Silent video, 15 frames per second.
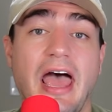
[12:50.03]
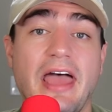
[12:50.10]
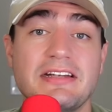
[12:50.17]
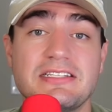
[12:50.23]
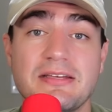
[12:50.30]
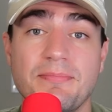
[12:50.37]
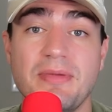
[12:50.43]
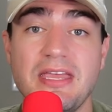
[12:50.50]

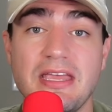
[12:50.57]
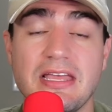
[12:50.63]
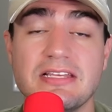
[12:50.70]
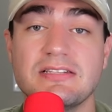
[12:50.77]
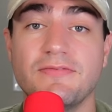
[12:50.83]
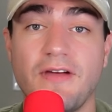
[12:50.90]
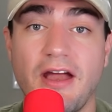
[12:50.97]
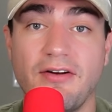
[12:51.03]
that to me
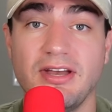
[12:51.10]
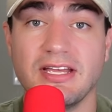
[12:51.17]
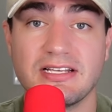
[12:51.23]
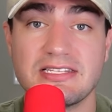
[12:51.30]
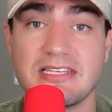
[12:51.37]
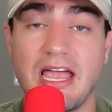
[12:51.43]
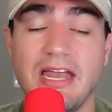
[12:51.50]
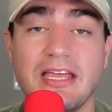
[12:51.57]
is very
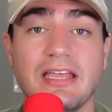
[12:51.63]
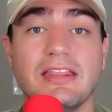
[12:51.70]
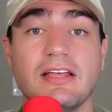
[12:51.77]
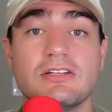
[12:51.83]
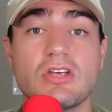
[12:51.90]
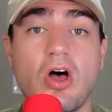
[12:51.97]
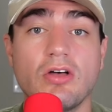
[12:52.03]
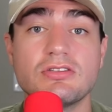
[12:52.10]
exciting. And
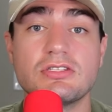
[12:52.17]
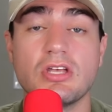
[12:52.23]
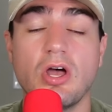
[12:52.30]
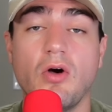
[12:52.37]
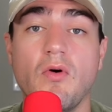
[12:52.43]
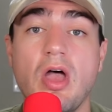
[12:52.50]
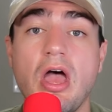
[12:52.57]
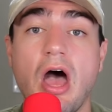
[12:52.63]
there's
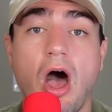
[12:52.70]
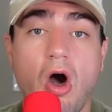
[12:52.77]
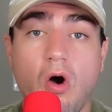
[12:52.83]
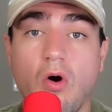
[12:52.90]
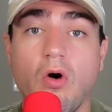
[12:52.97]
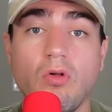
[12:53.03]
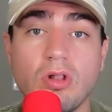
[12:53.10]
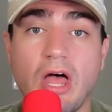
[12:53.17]
also a
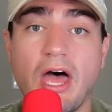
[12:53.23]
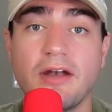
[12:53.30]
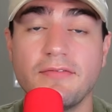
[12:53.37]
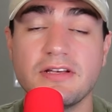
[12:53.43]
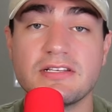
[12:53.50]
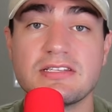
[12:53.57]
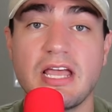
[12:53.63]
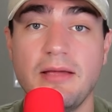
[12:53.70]
whole lot of
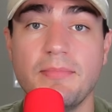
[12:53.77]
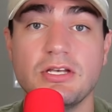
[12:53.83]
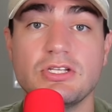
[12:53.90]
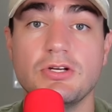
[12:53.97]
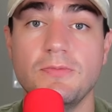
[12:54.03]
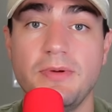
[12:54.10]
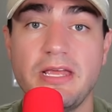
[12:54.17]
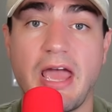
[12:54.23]
excitement
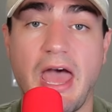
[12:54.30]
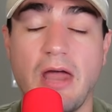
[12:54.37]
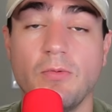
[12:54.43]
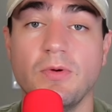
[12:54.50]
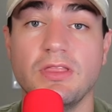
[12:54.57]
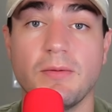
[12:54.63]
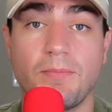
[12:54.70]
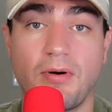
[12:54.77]
to be had
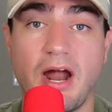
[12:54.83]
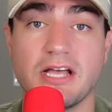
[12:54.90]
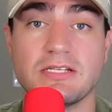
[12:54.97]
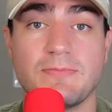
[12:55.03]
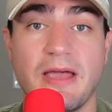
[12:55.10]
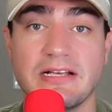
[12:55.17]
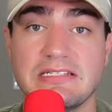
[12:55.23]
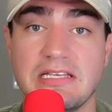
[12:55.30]
with the
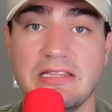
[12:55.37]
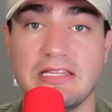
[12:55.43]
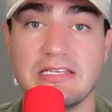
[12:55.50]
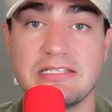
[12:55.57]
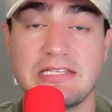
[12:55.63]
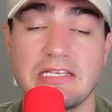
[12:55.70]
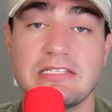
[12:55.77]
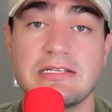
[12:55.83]
prospects in
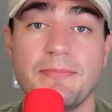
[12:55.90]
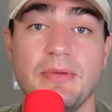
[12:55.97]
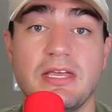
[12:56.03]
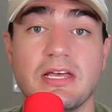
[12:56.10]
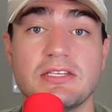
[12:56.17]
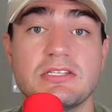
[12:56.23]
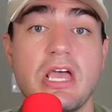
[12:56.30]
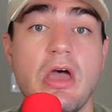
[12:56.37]
this system,
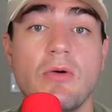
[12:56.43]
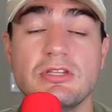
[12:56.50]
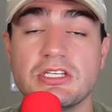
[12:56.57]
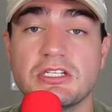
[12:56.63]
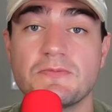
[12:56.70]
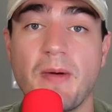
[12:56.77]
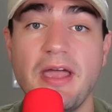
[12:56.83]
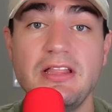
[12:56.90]
because
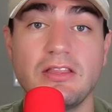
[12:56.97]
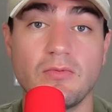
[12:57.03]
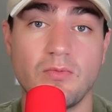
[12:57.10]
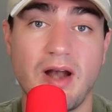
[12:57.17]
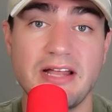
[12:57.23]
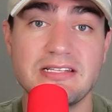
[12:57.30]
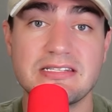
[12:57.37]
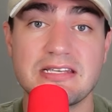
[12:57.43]
despite the
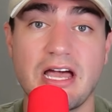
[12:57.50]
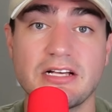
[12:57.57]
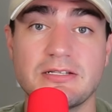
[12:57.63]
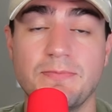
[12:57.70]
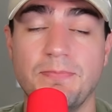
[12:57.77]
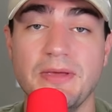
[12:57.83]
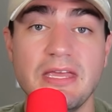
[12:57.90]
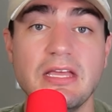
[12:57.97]
Red Sox
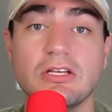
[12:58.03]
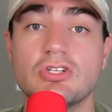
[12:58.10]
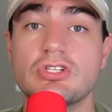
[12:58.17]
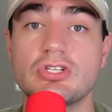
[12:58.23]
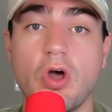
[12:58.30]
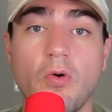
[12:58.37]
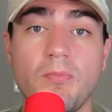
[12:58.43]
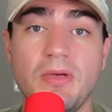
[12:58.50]
being
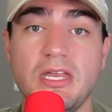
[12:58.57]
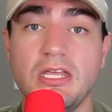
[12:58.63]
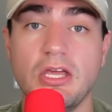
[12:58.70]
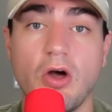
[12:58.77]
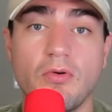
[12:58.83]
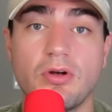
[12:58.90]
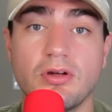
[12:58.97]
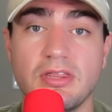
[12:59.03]
so
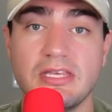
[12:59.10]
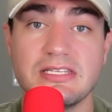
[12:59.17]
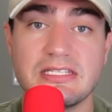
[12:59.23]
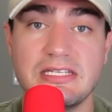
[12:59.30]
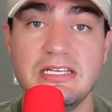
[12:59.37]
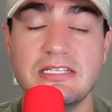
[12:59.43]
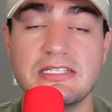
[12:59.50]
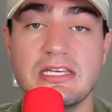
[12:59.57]
mediocre this
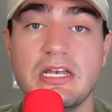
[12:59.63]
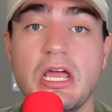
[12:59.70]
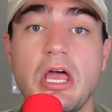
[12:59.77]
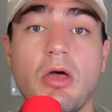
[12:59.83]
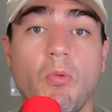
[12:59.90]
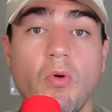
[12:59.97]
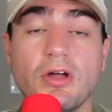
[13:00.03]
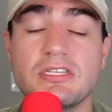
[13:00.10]
season,
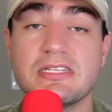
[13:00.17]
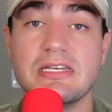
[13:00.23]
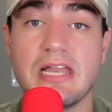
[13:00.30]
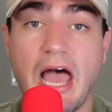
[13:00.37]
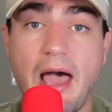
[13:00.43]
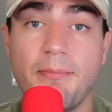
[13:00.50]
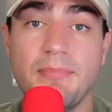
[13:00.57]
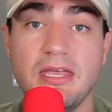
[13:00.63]
what's
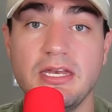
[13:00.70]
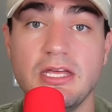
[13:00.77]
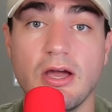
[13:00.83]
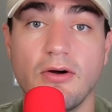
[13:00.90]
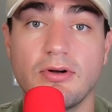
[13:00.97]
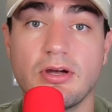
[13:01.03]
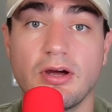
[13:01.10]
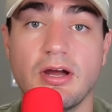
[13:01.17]
not
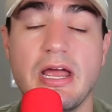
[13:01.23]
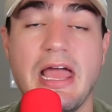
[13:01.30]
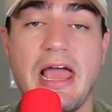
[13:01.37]
mediocre